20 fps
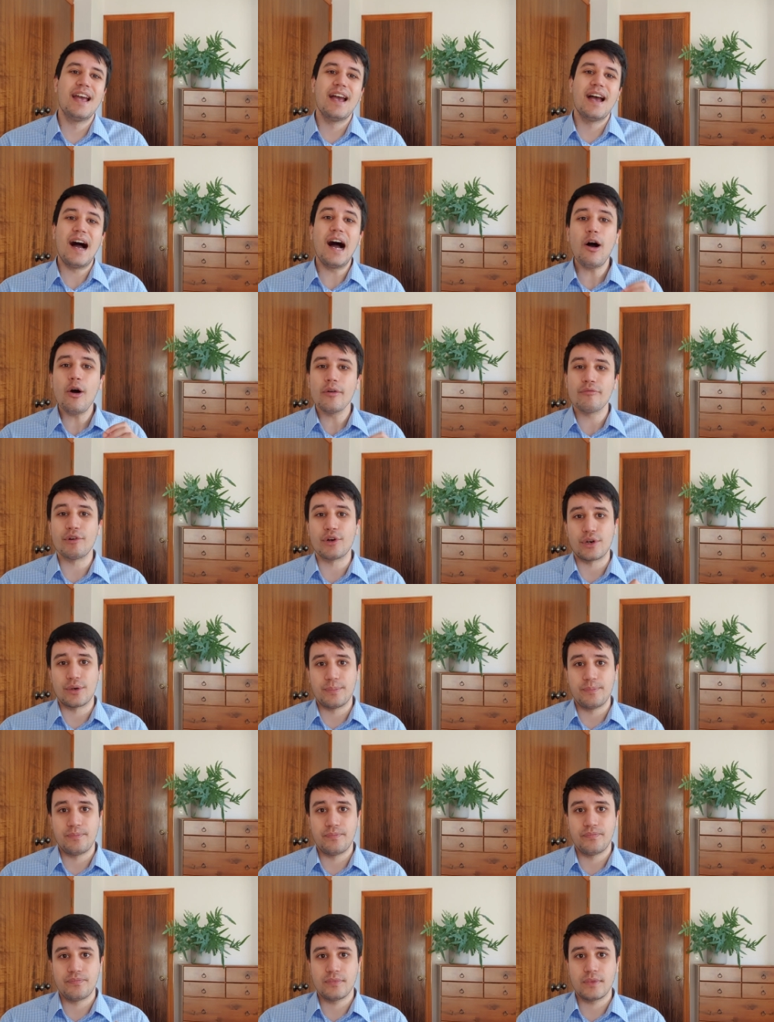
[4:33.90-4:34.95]
However,
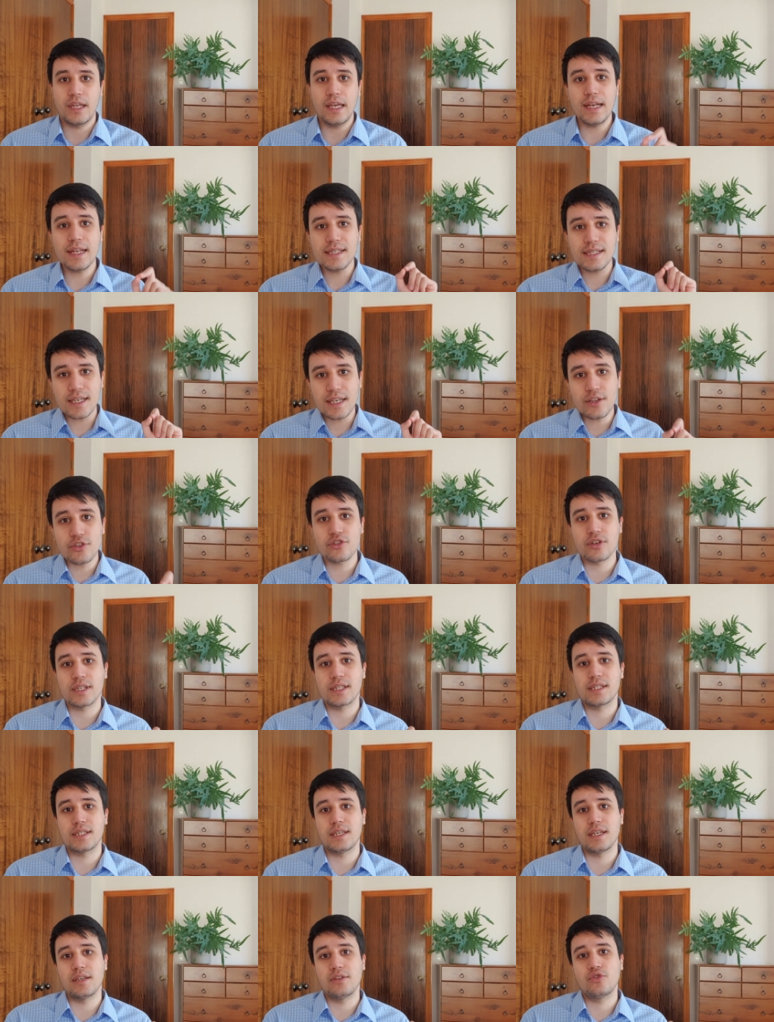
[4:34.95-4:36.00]
it is
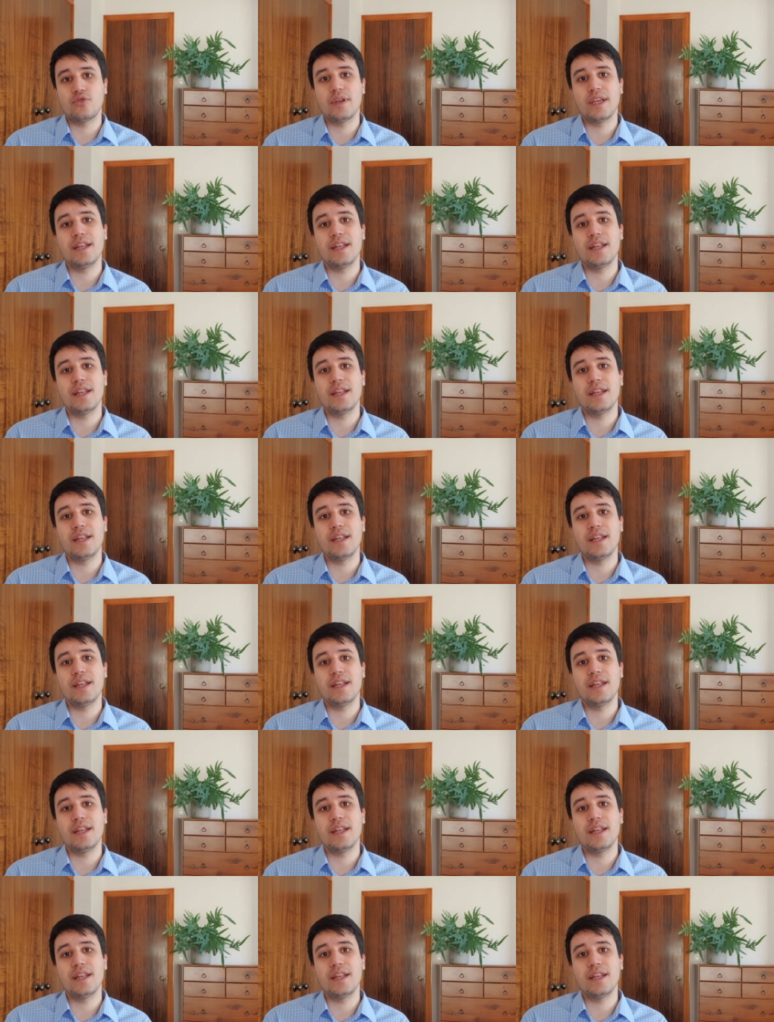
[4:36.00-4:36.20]
interesting to